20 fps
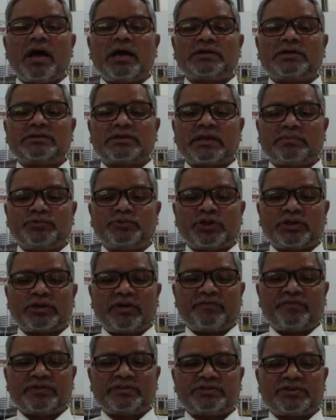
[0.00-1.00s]
subject
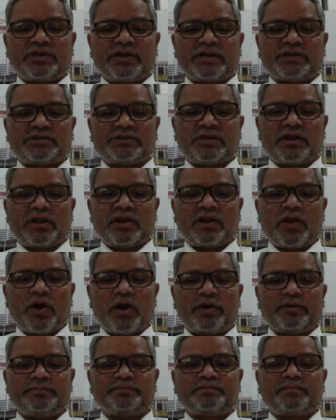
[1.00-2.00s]
of international
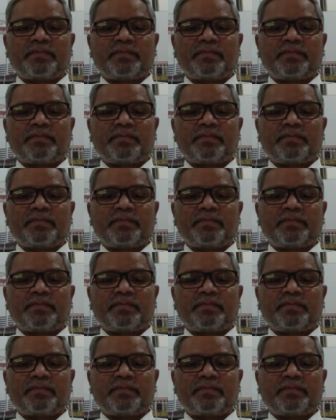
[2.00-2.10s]
law.